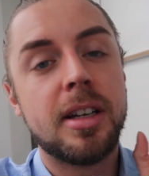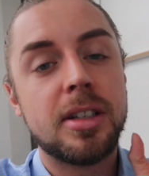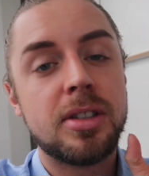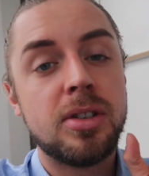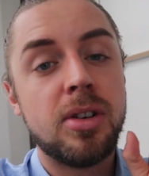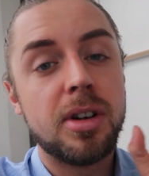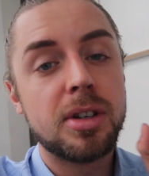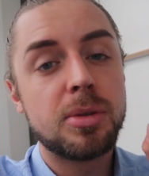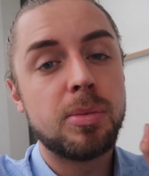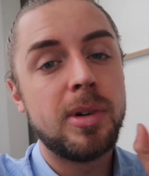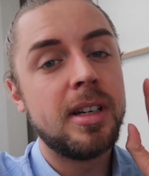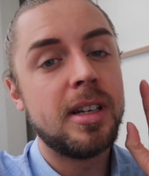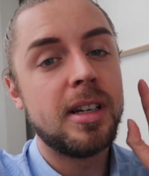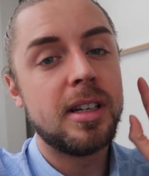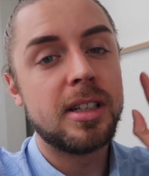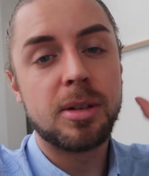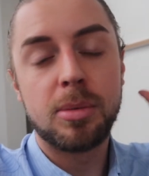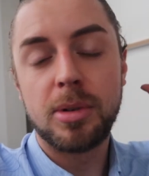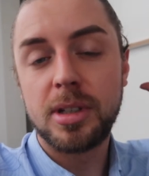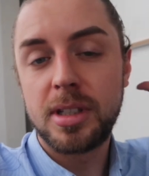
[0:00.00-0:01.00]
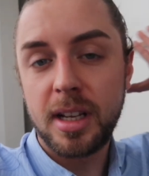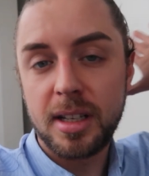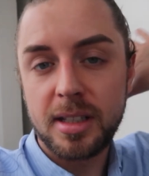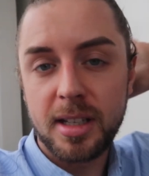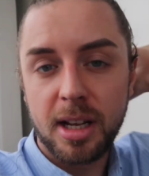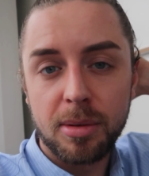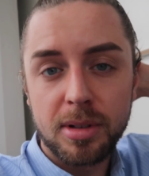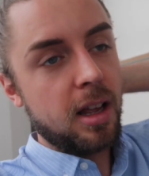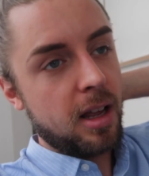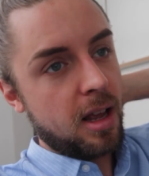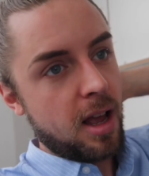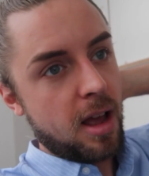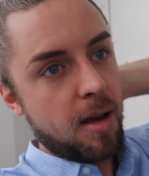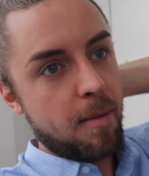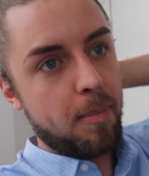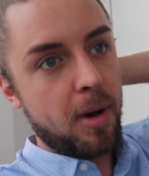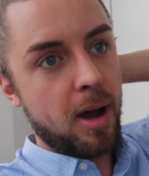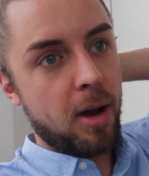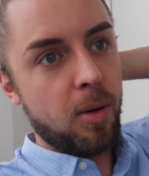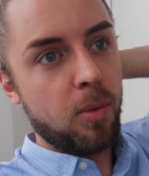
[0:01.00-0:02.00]
It's not as windy as it was yesterday,
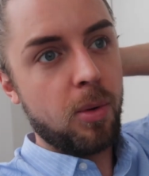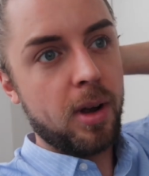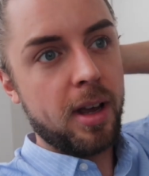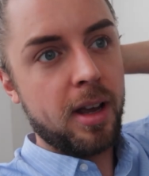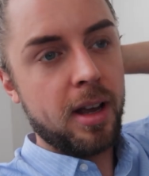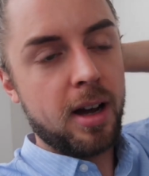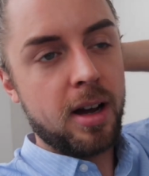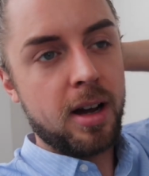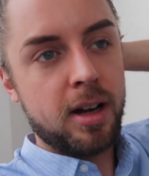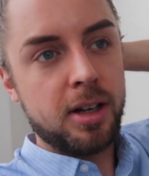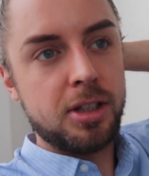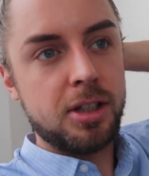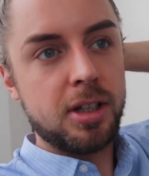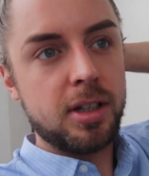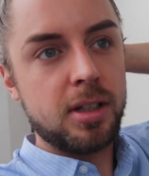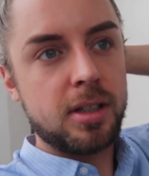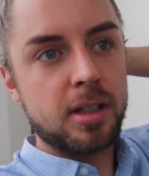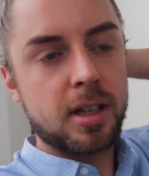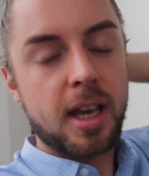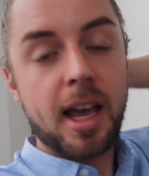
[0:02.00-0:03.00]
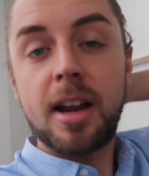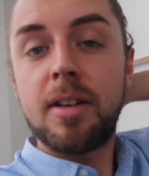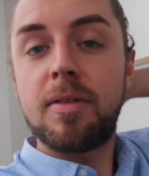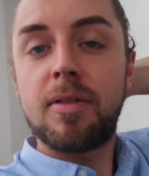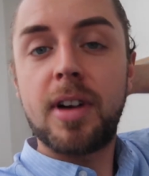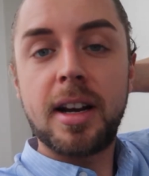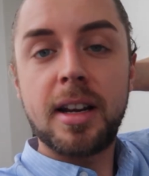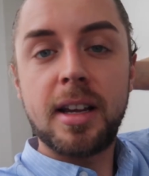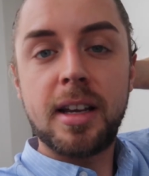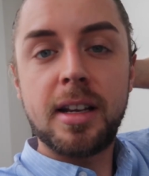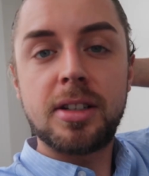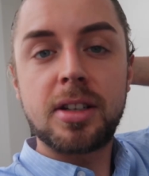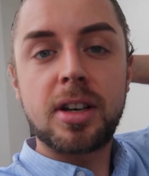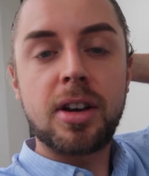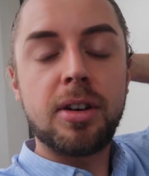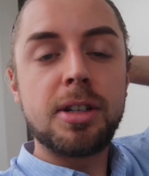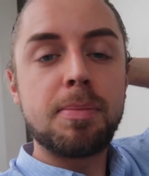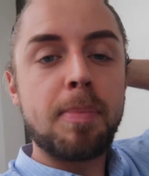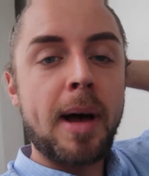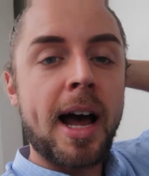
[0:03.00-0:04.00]
but we are just getting ready to
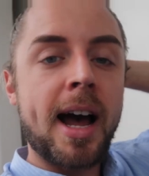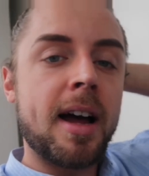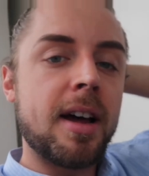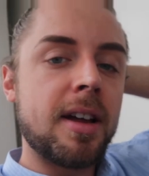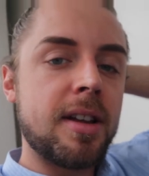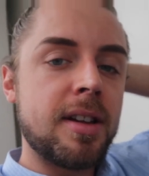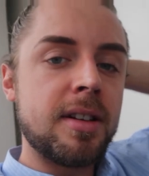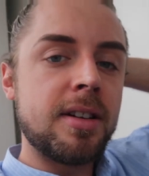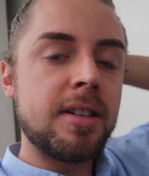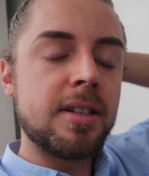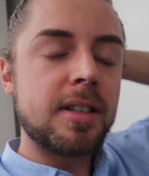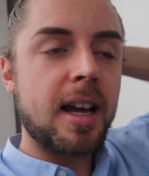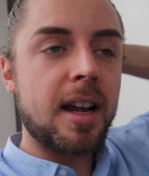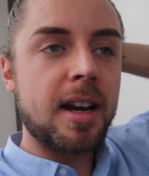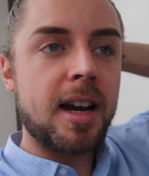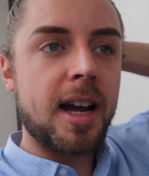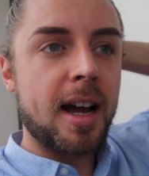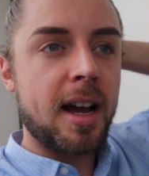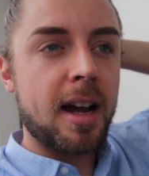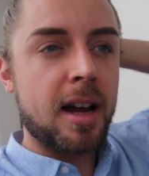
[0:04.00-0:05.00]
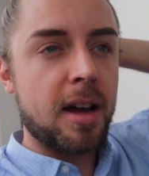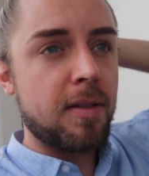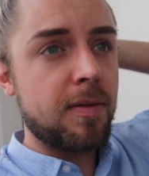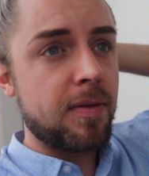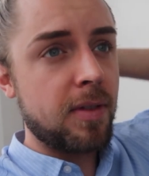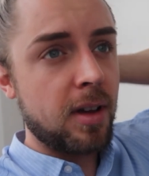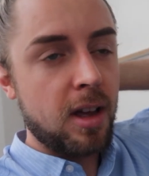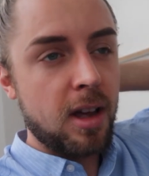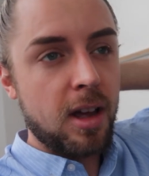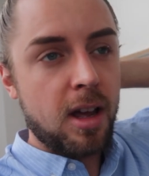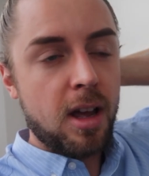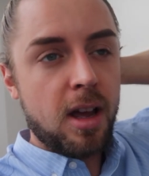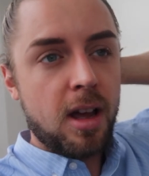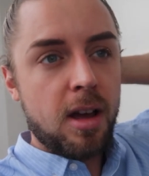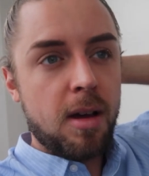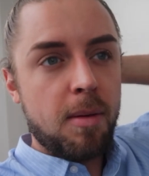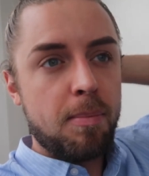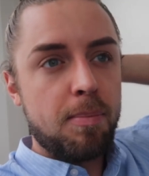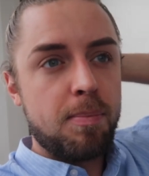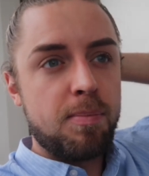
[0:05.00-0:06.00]
go to Patterns and have
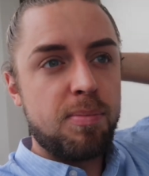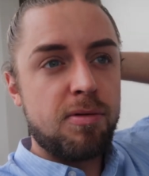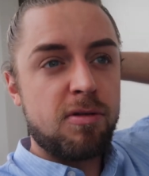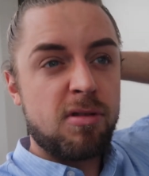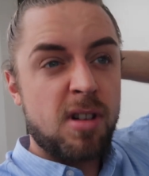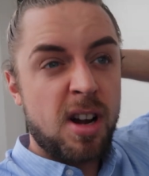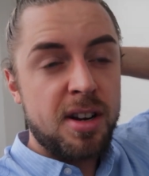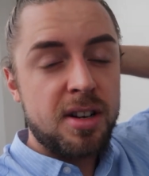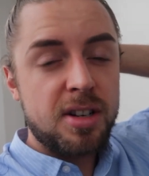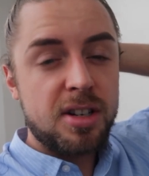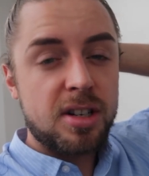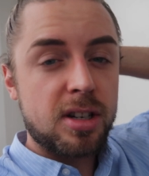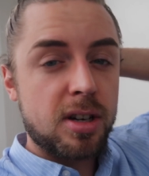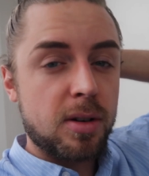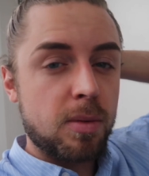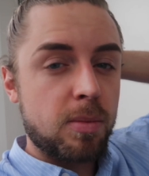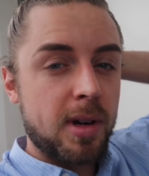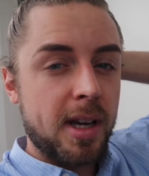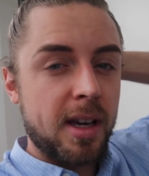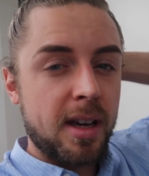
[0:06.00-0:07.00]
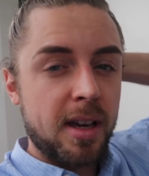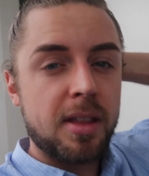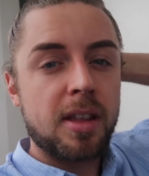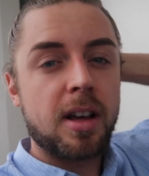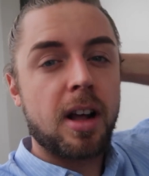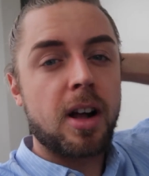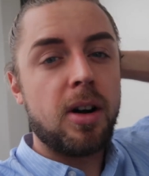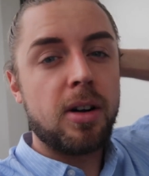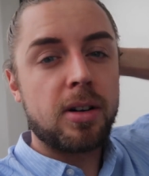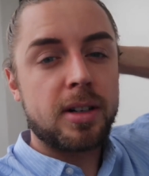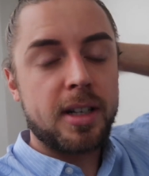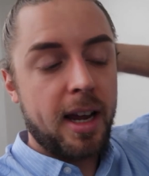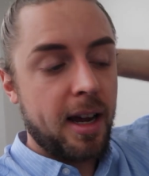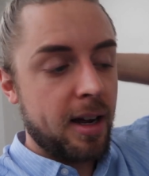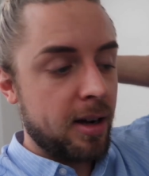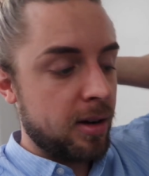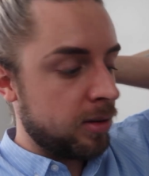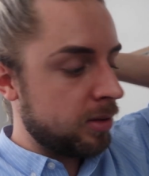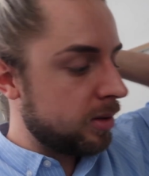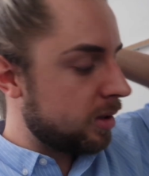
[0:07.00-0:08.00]
brunch with
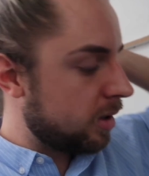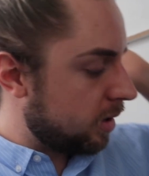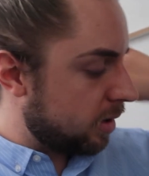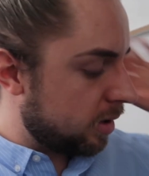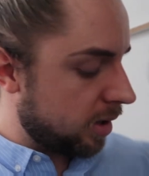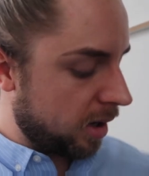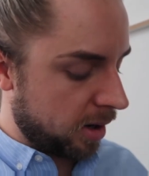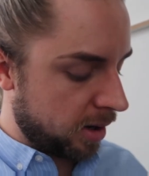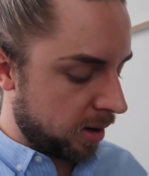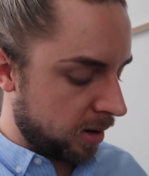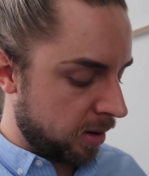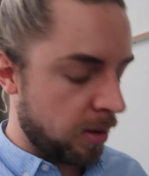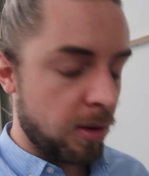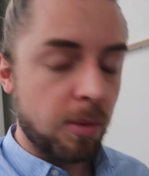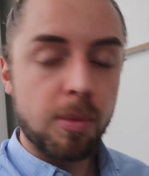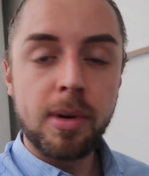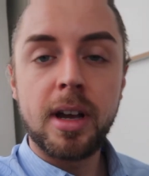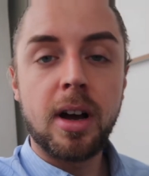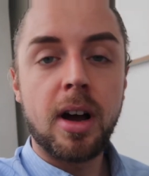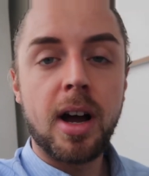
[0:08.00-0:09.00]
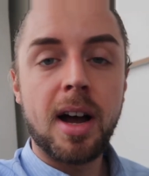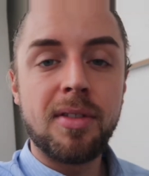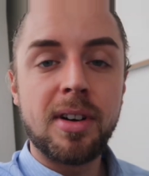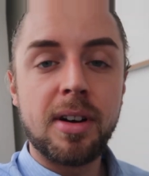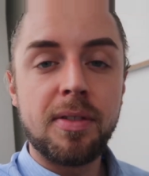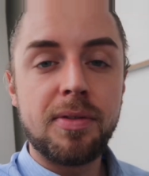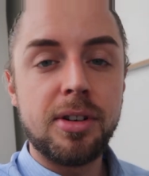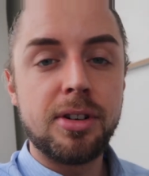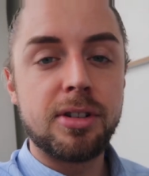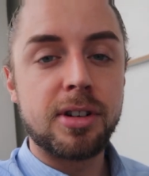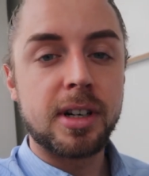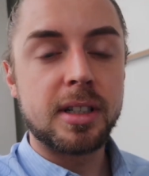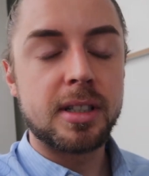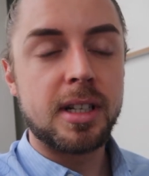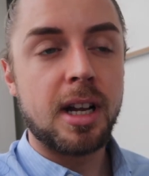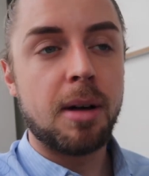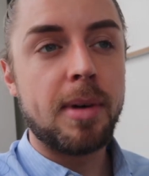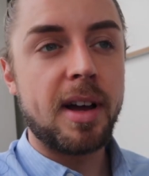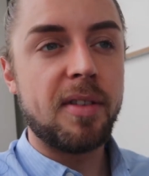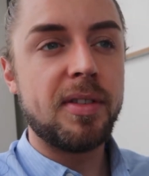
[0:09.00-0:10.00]
cocktails. So we are having a few drinks
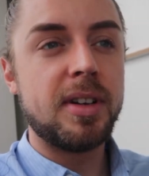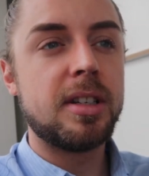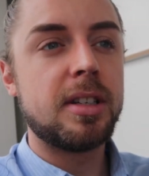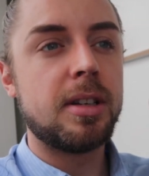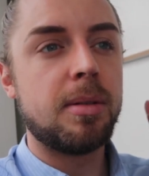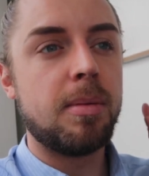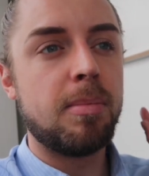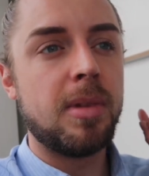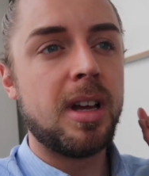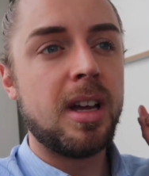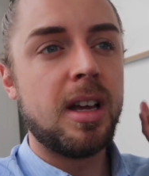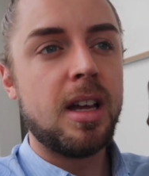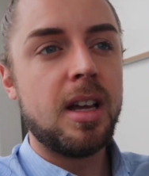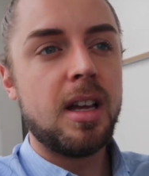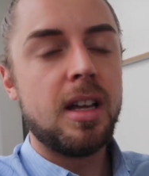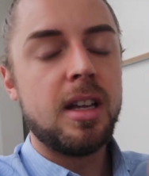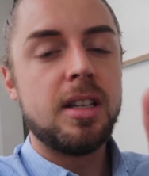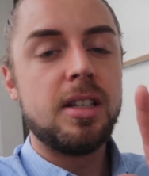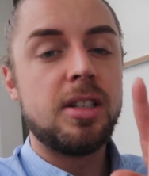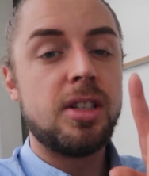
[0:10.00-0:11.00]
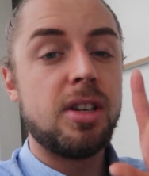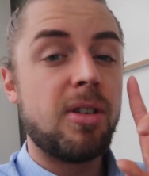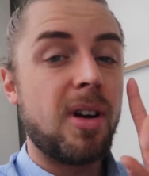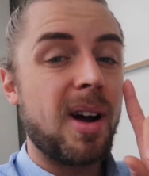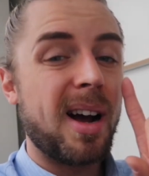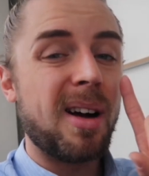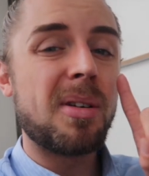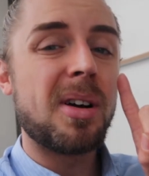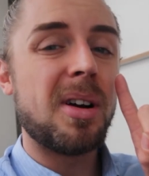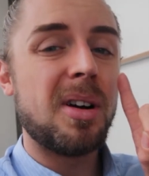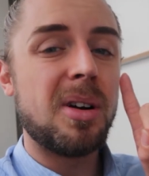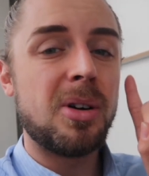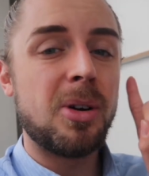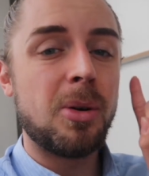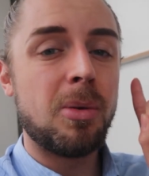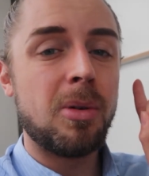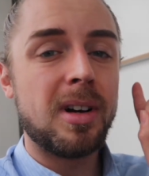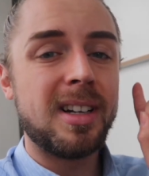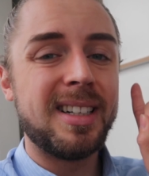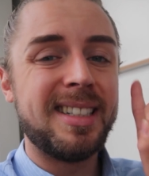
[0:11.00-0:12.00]
now. I'm having some zero
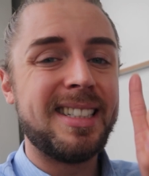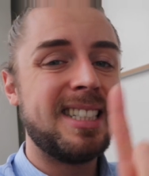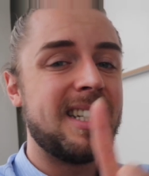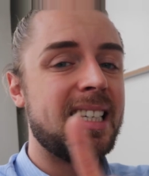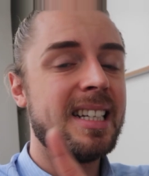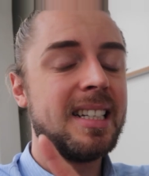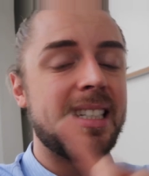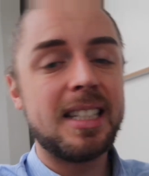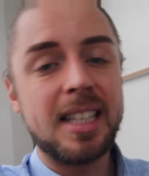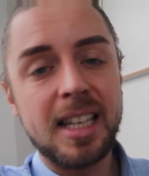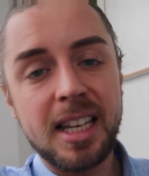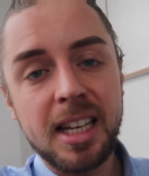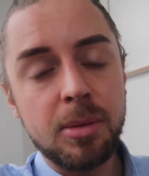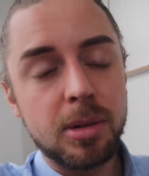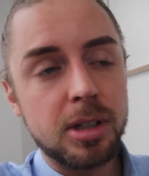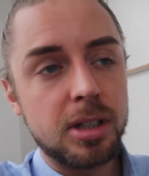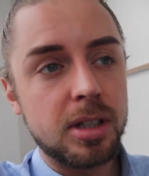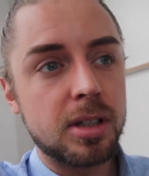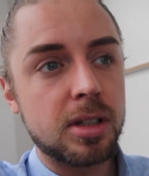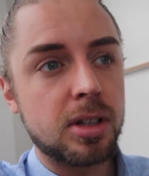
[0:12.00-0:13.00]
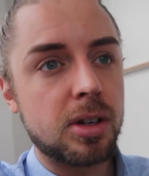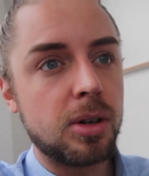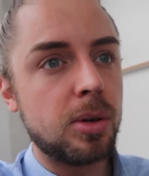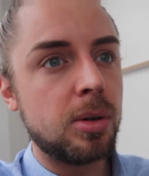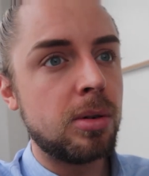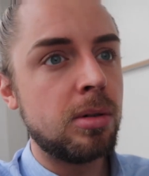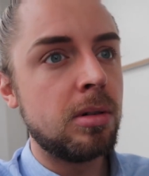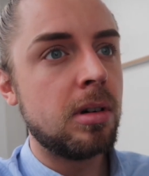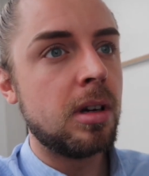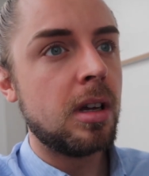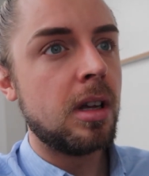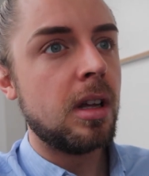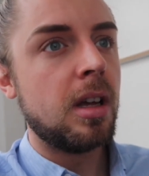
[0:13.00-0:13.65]
alcohol G&T, which is cool.